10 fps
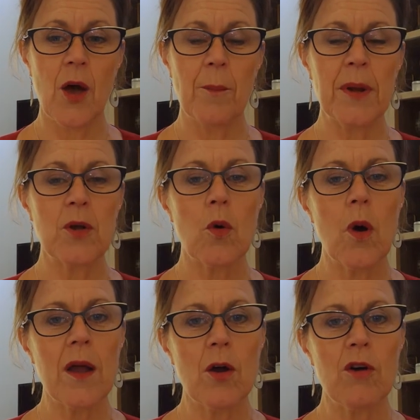but
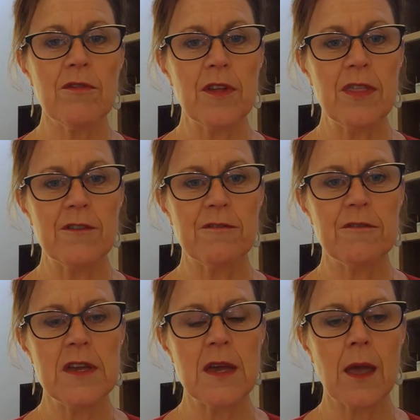quite often the
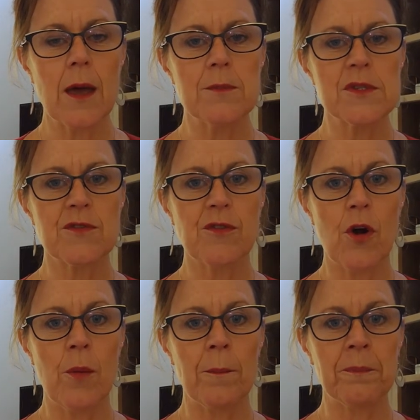fear comes
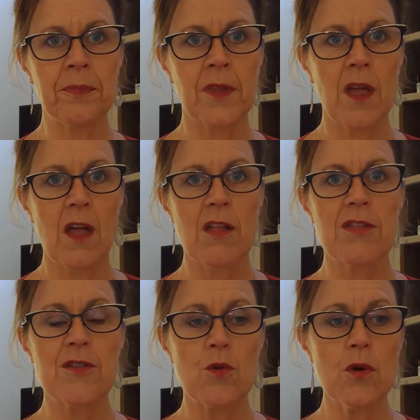from
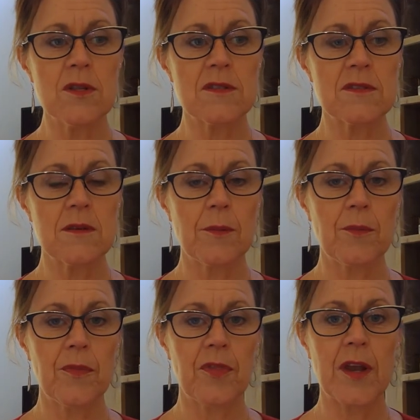thoughts
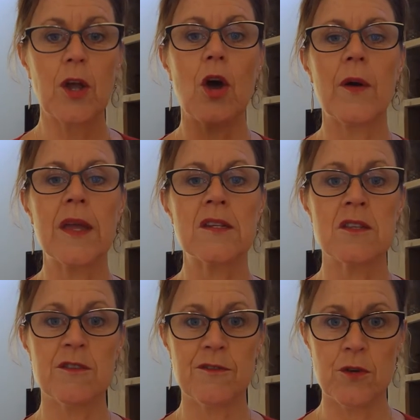that are going into
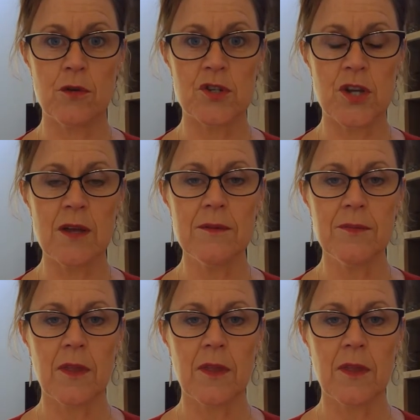the future